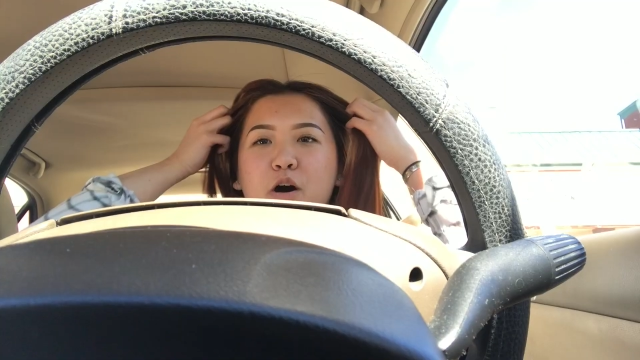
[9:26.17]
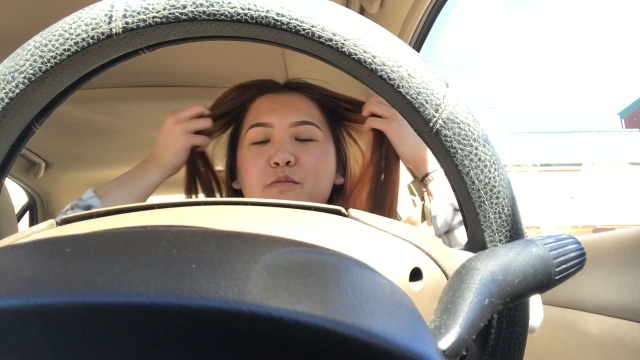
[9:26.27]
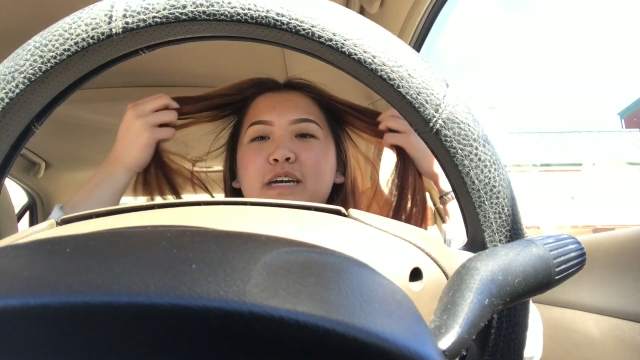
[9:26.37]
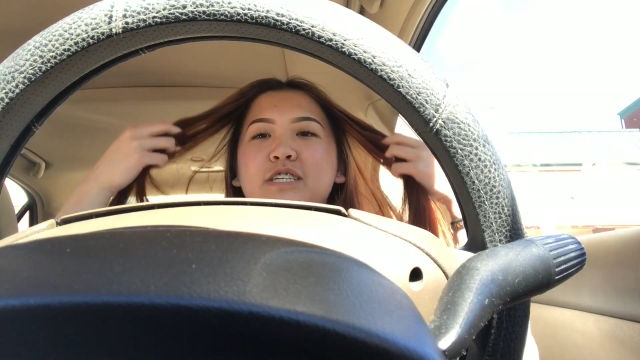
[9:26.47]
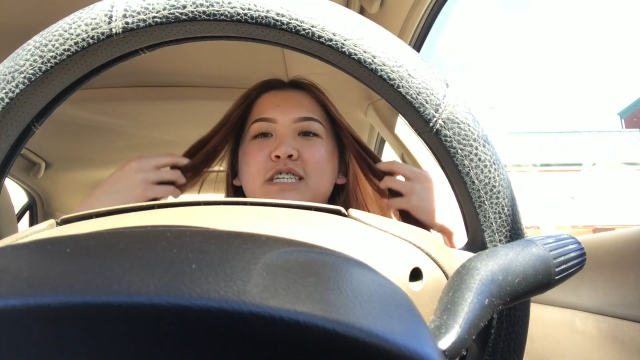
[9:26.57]
Oh,
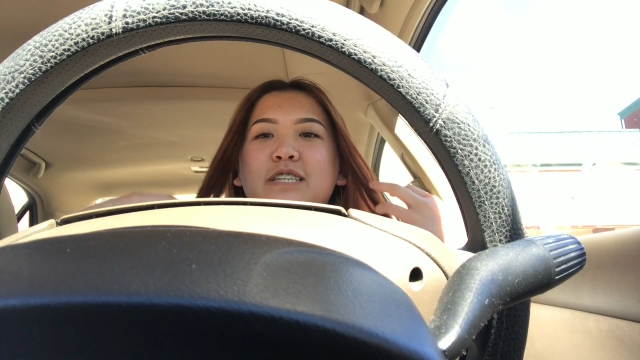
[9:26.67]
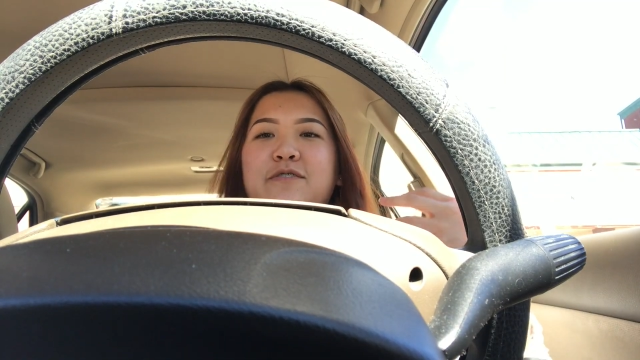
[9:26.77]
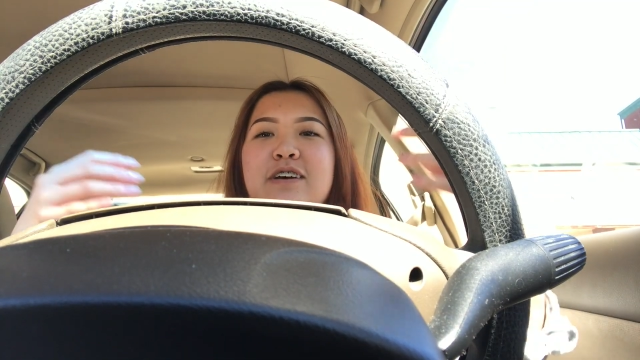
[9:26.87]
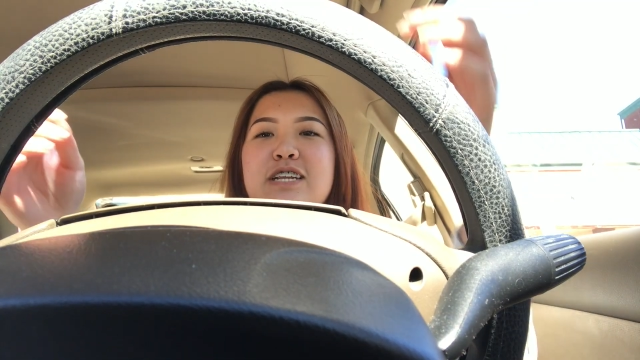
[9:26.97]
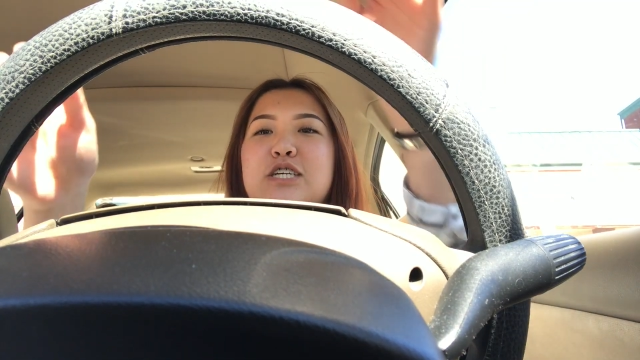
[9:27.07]
we just
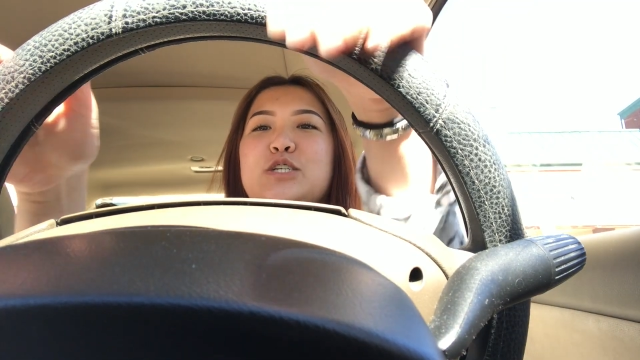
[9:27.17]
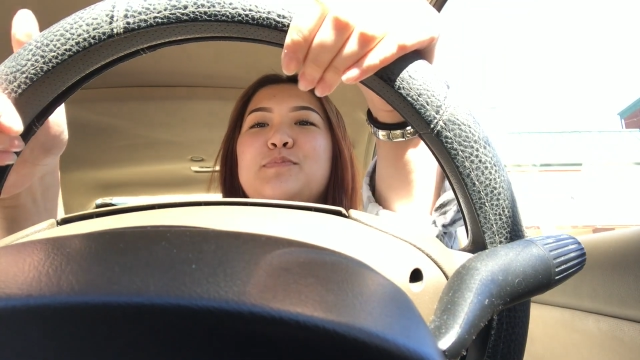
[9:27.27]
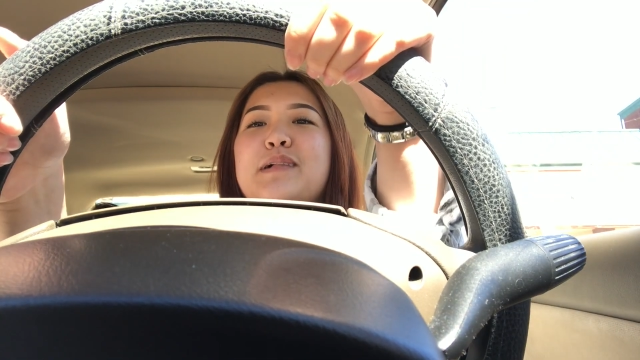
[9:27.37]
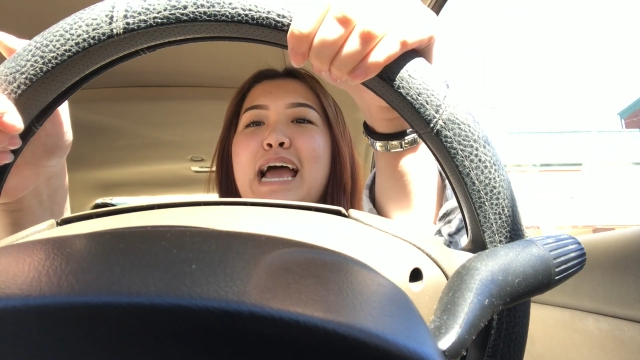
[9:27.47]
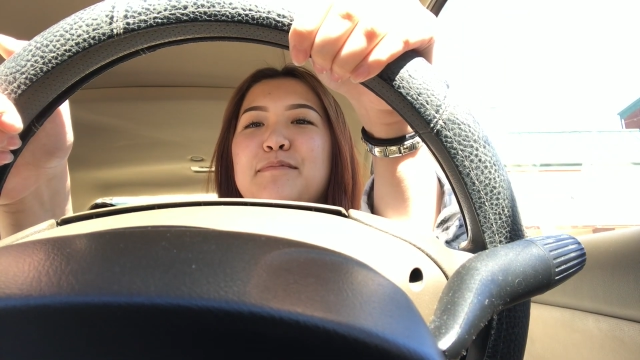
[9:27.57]
finished
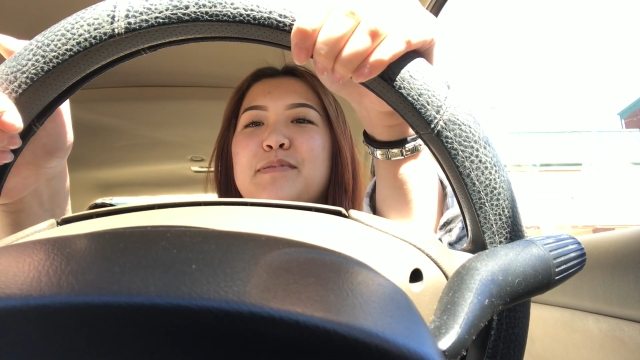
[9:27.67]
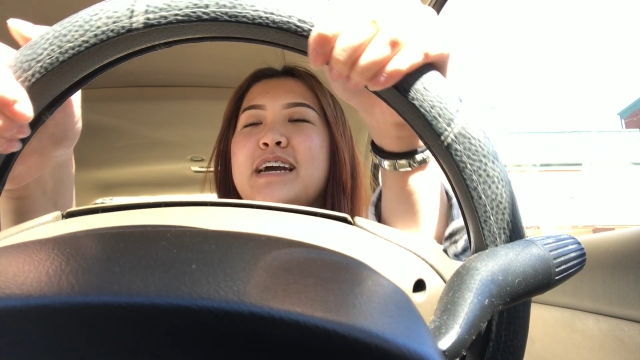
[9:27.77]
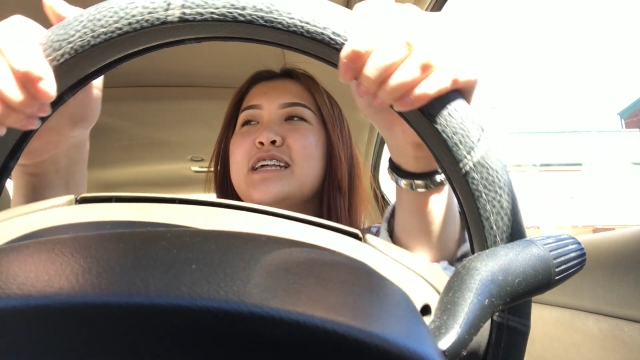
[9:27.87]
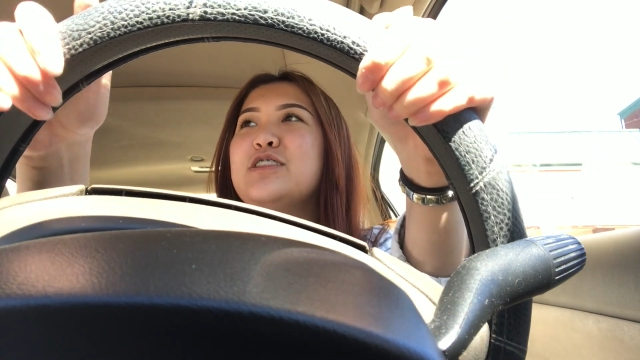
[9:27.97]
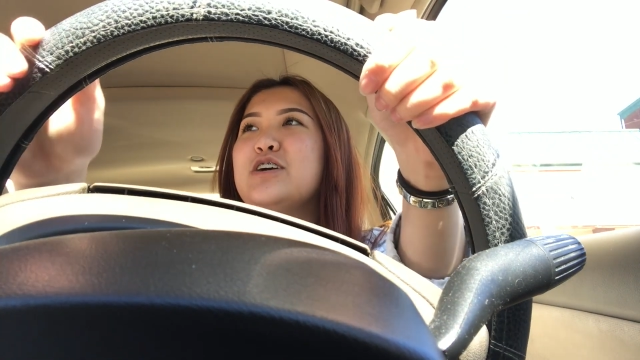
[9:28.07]
Black
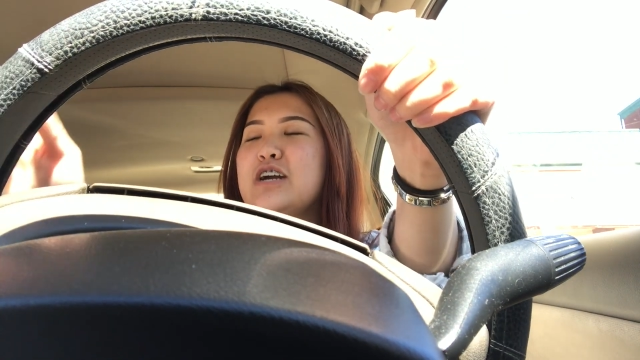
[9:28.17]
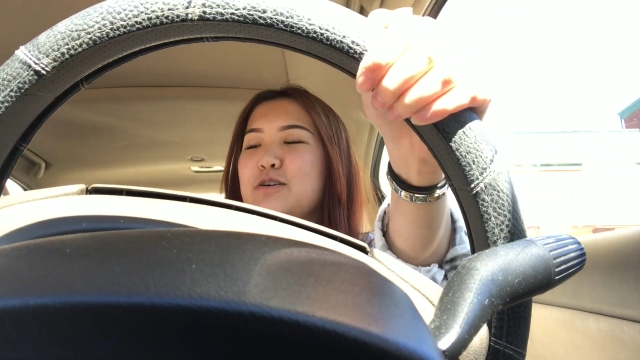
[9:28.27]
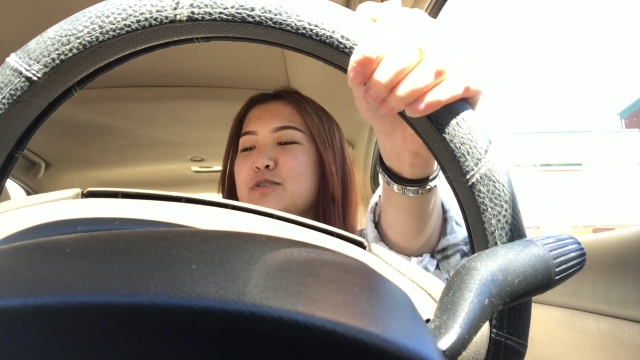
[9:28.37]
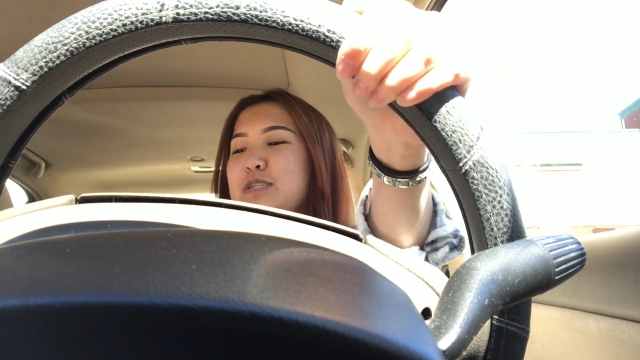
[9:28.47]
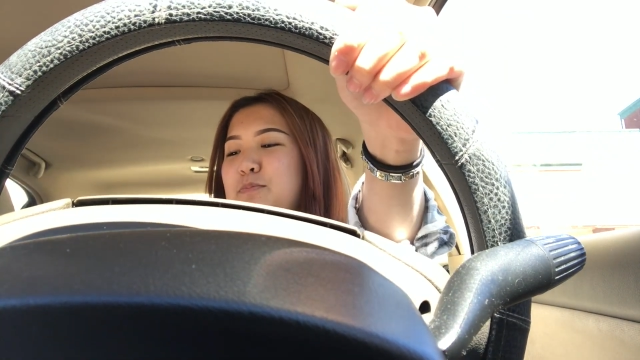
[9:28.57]
Panther.
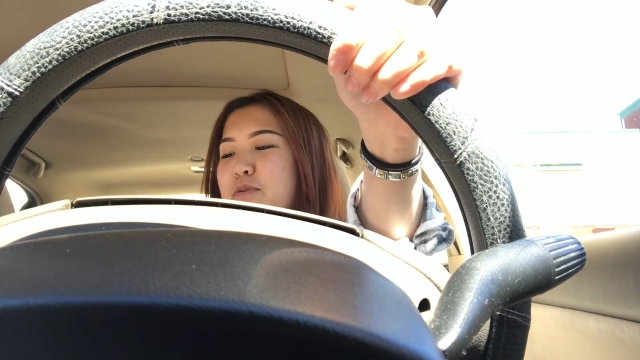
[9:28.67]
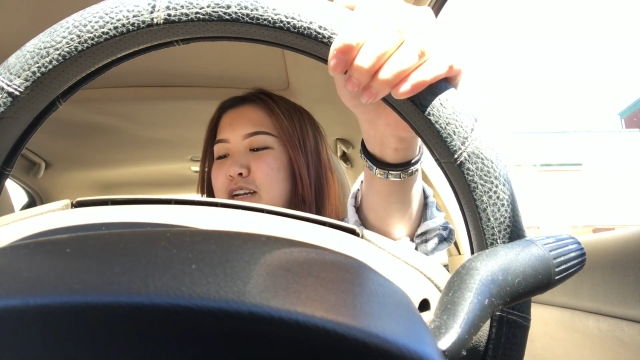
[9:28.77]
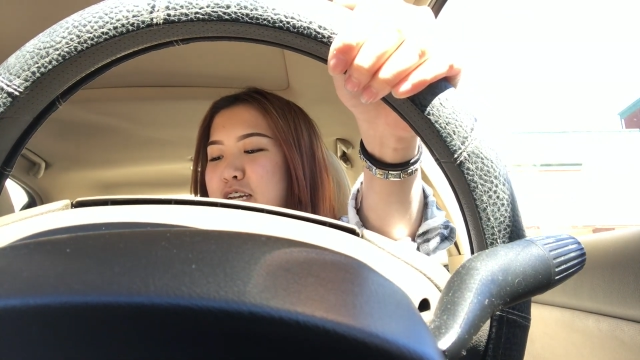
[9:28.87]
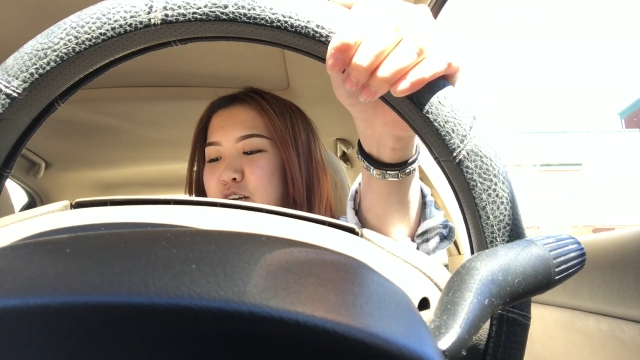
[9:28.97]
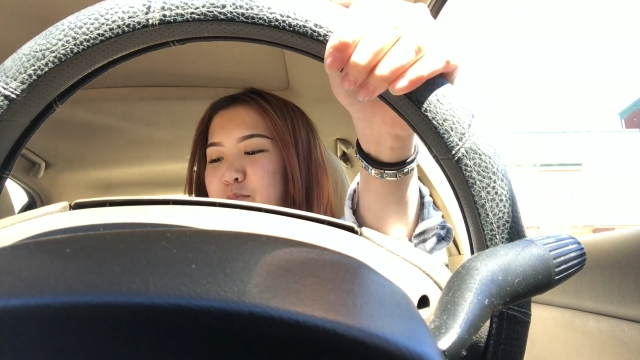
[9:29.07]
It was a
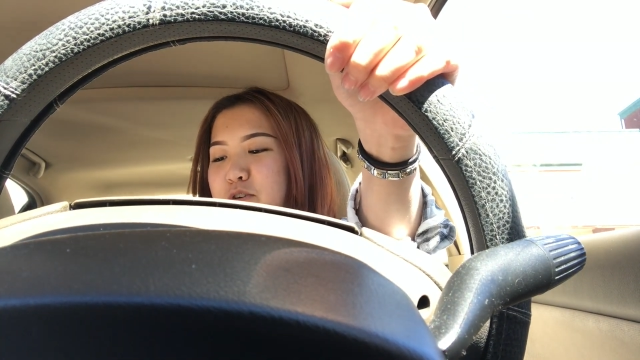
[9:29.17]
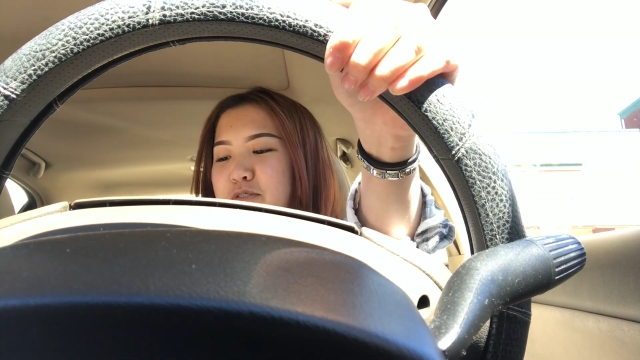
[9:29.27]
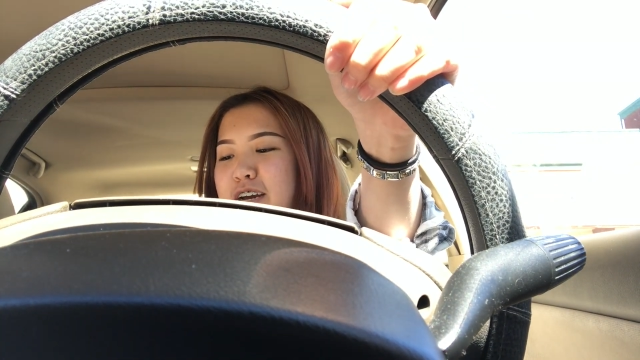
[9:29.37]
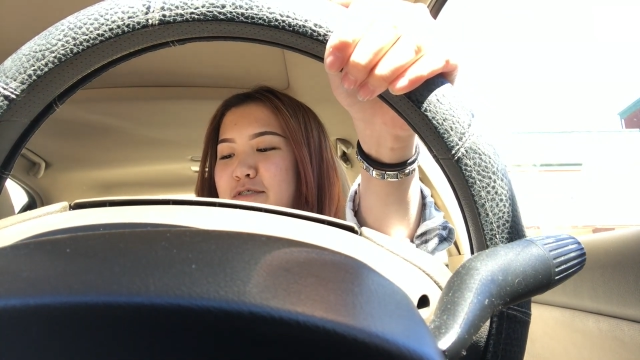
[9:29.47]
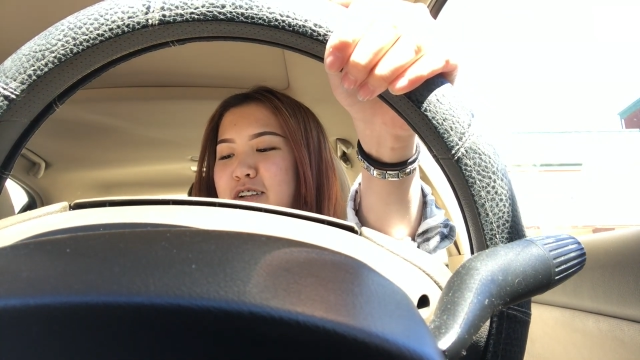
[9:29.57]
pretty good
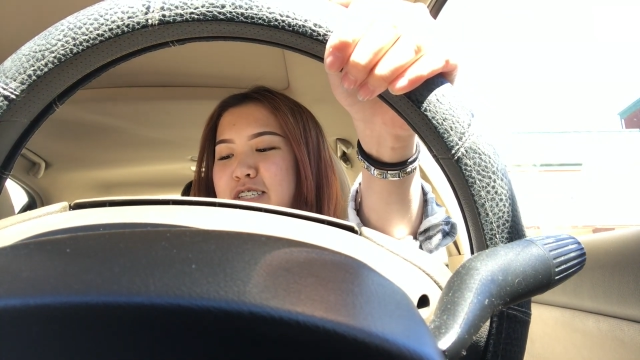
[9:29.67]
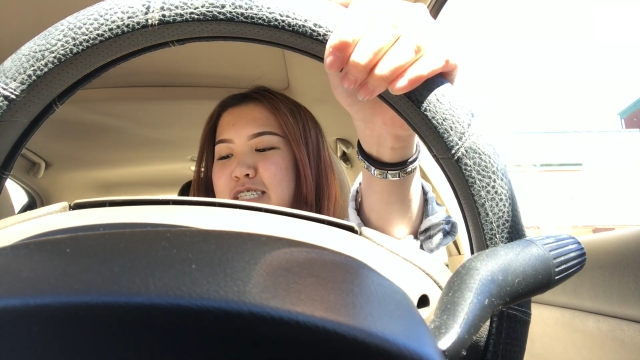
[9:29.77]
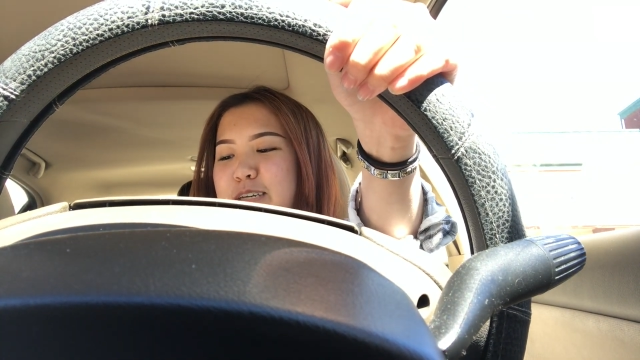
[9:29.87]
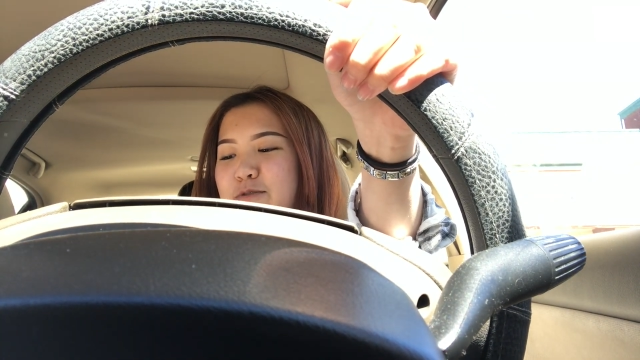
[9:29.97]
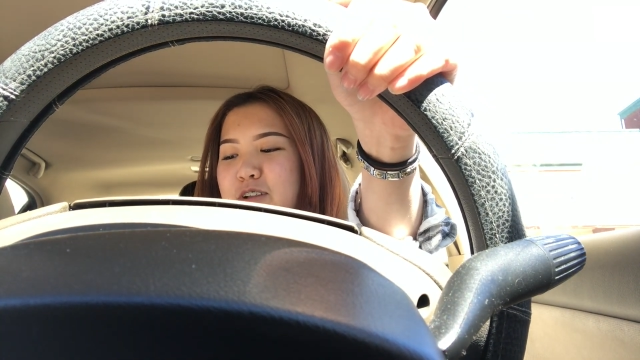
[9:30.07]
movie. I fell
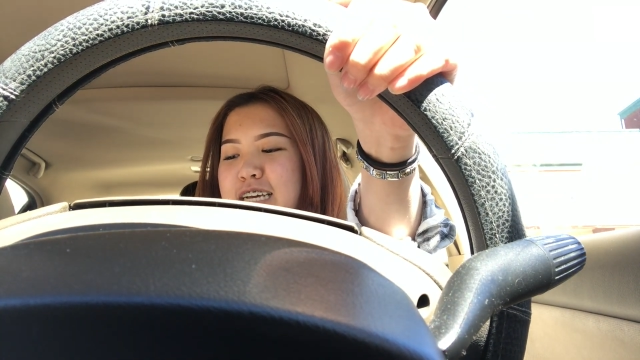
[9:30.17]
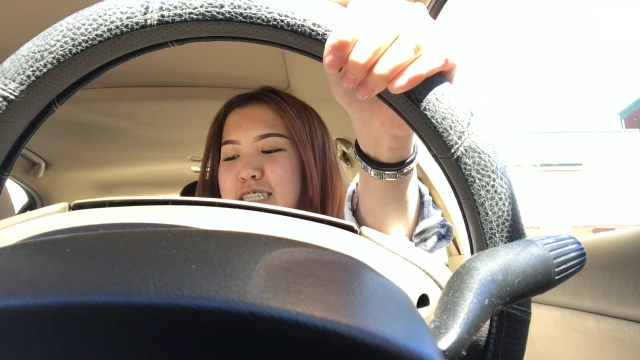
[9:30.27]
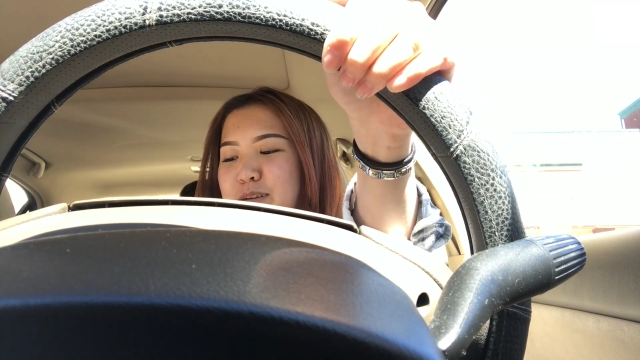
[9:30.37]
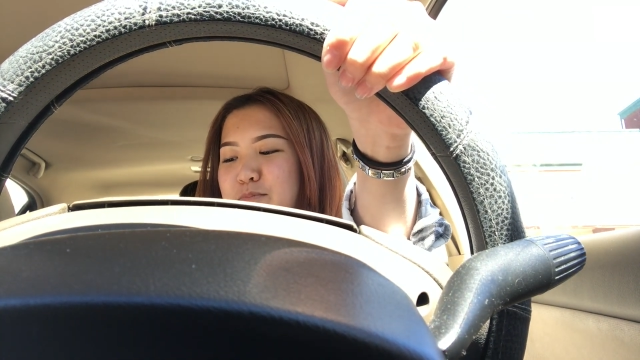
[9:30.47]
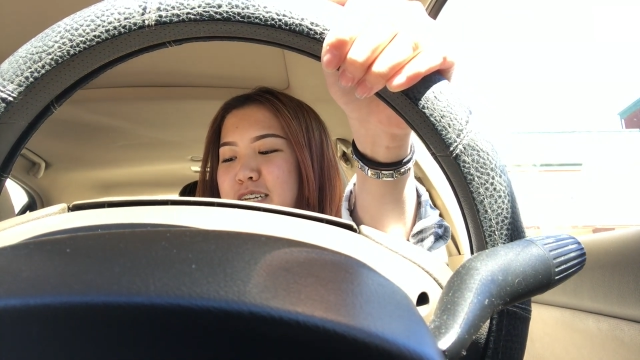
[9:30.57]
asleep for like
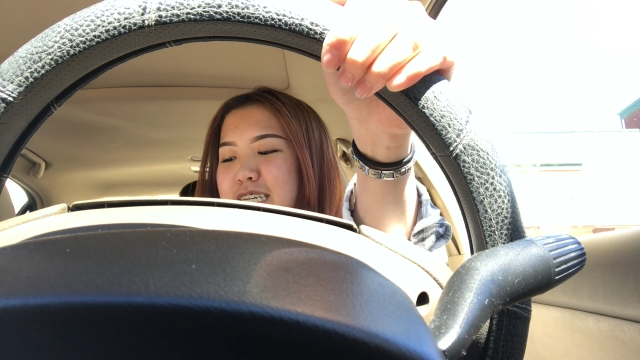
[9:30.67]
ten pretty